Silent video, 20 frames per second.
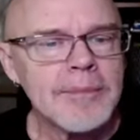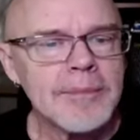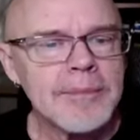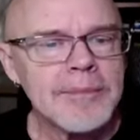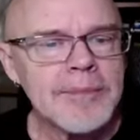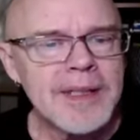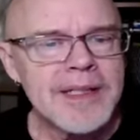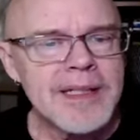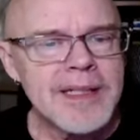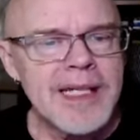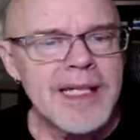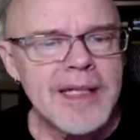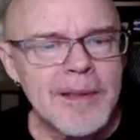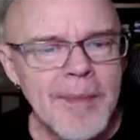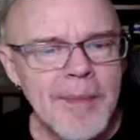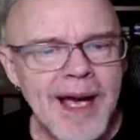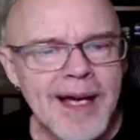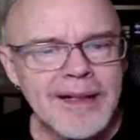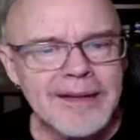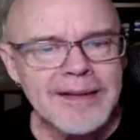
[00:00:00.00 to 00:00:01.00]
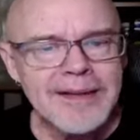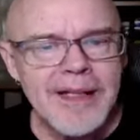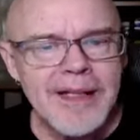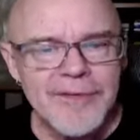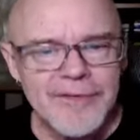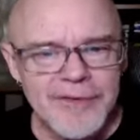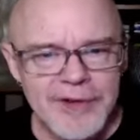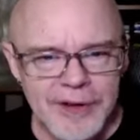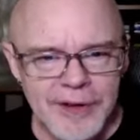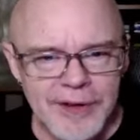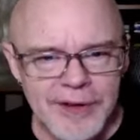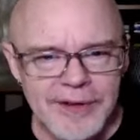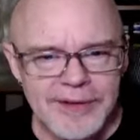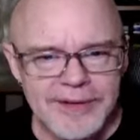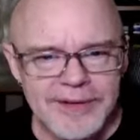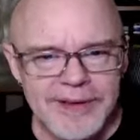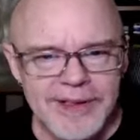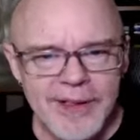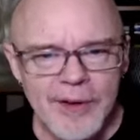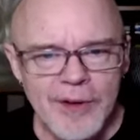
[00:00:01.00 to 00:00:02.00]
but Tiamak loved her
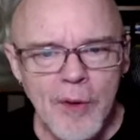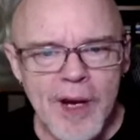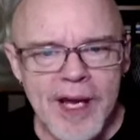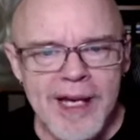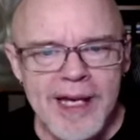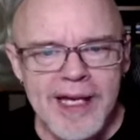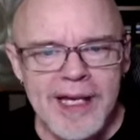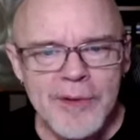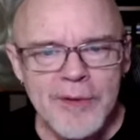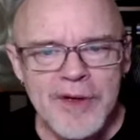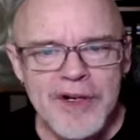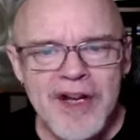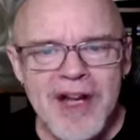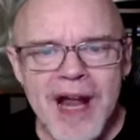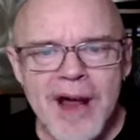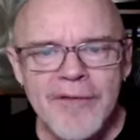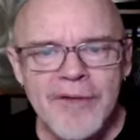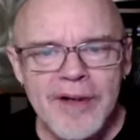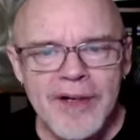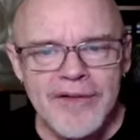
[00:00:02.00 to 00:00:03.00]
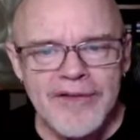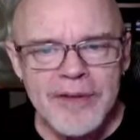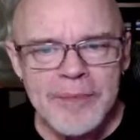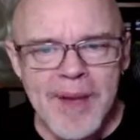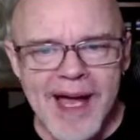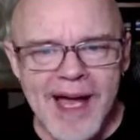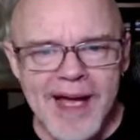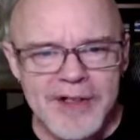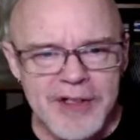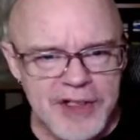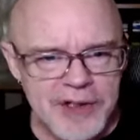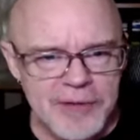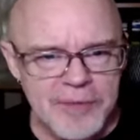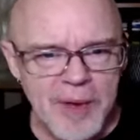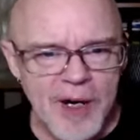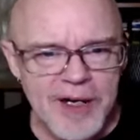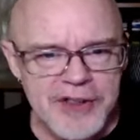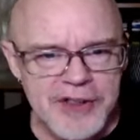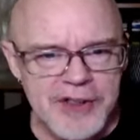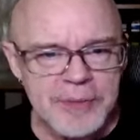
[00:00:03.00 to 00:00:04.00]
in a way he would never have imagined
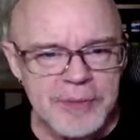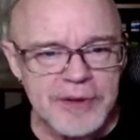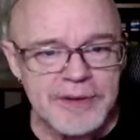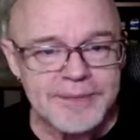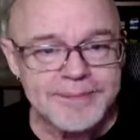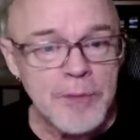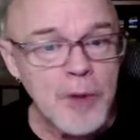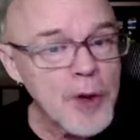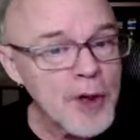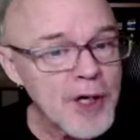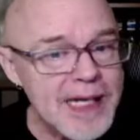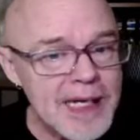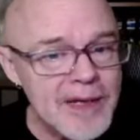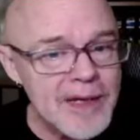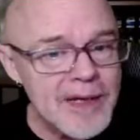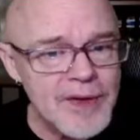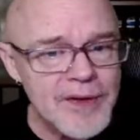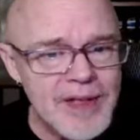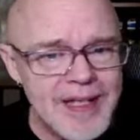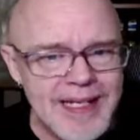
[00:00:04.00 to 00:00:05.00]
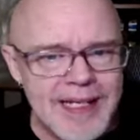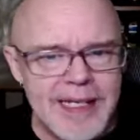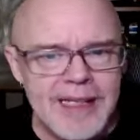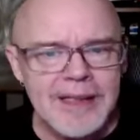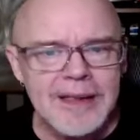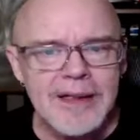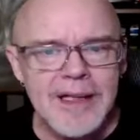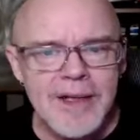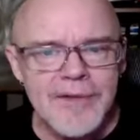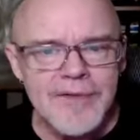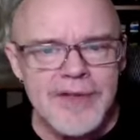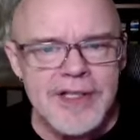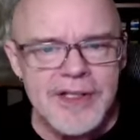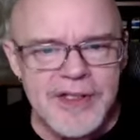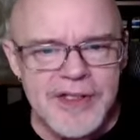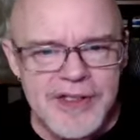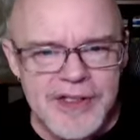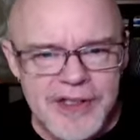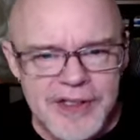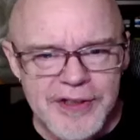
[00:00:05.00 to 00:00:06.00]
possible, more even than he had loved his
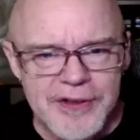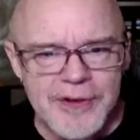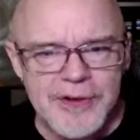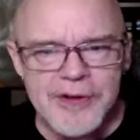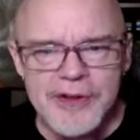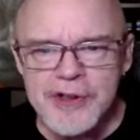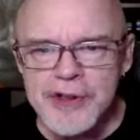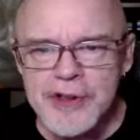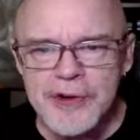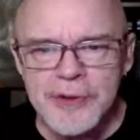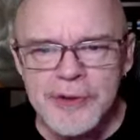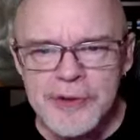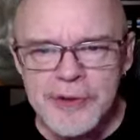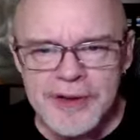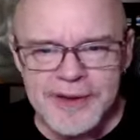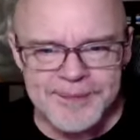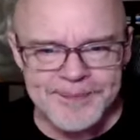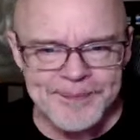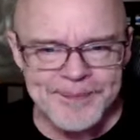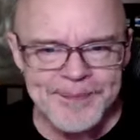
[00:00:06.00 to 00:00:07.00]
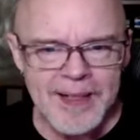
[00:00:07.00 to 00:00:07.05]
sister's children,